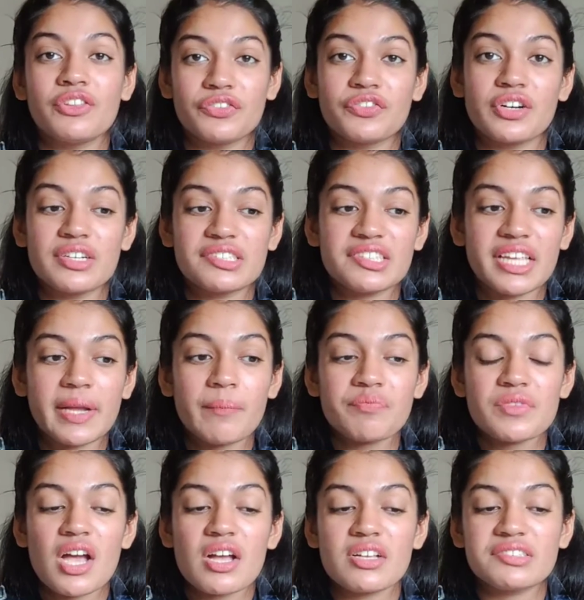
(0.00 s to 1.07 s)
the first
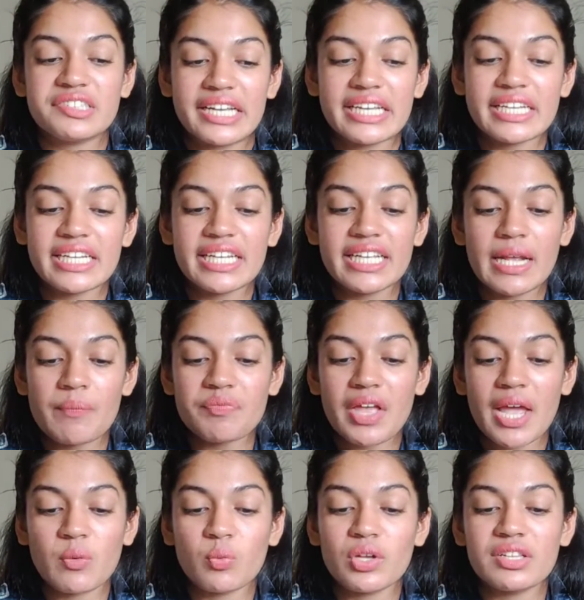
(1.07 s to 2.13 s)
thing. Secondly,
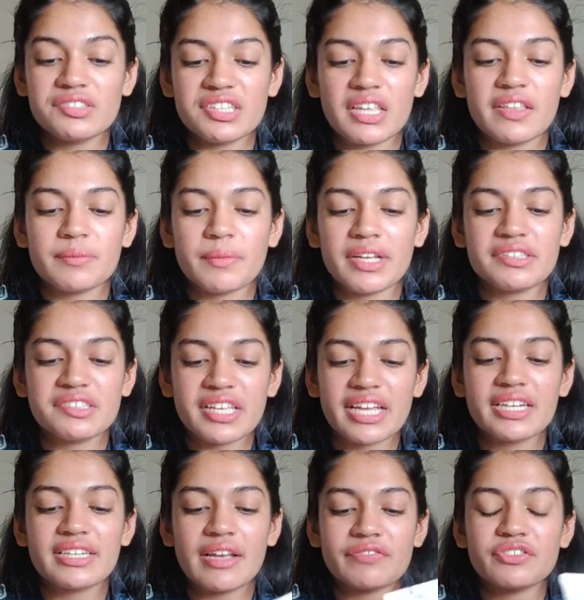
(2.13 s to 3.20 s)
I will say that my
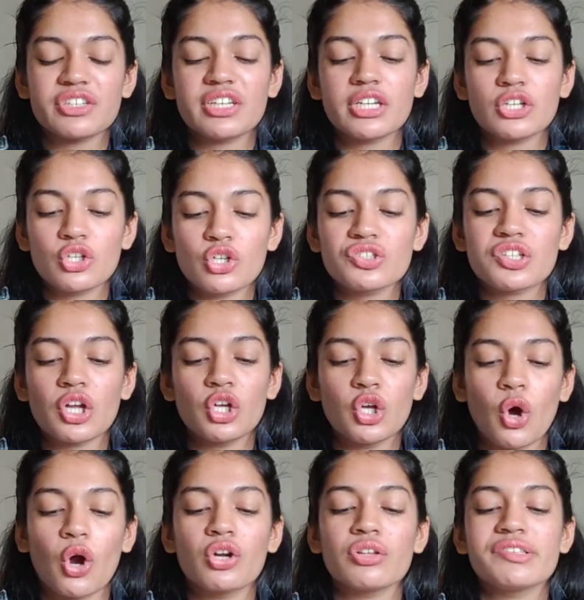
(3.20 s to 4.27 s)
skin definitely looks a
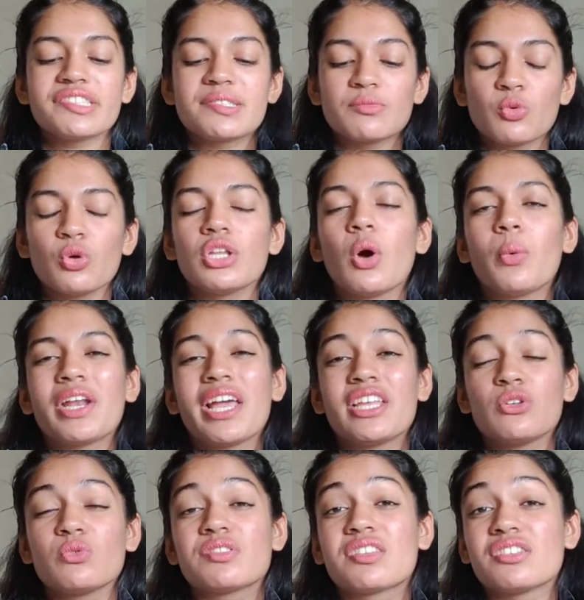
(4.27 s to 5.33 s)
lot smoother when I
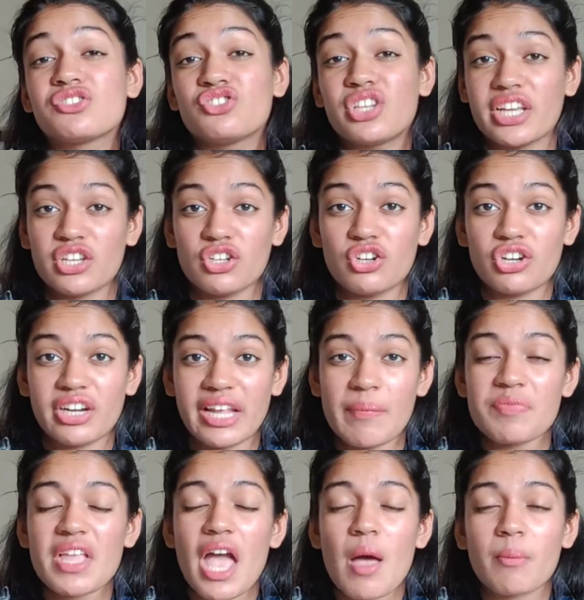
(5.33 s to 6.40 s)
use this
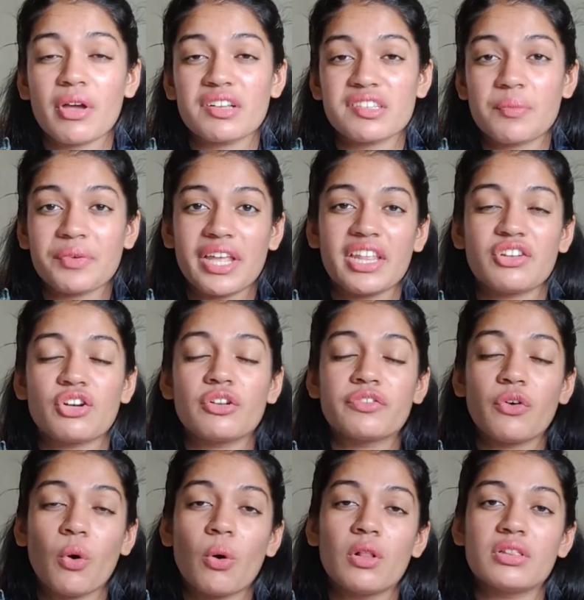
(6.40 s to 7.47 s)
regularly, because I'm getting rid
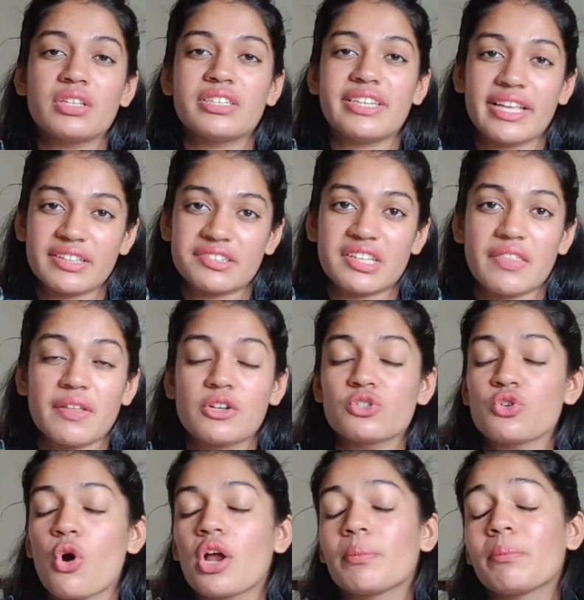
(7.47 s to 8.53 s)
of all the dead skin that
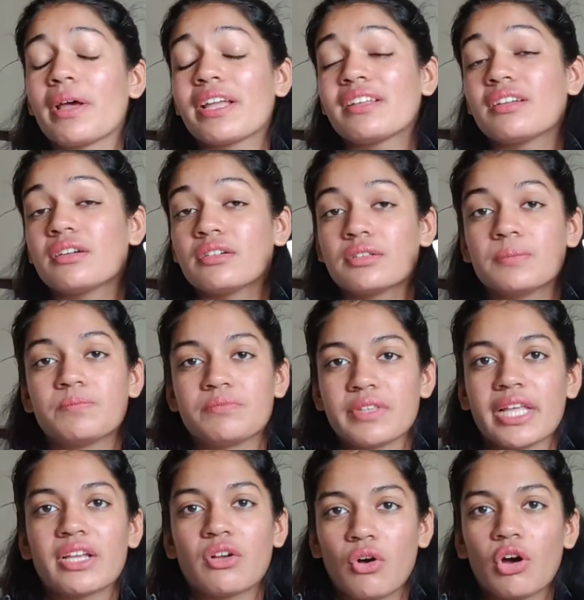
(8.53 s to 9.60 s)
is on my
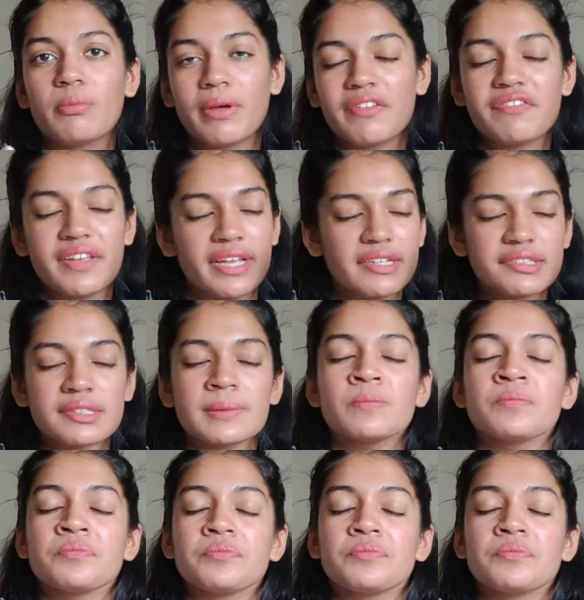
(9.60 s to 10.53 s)
like on my face.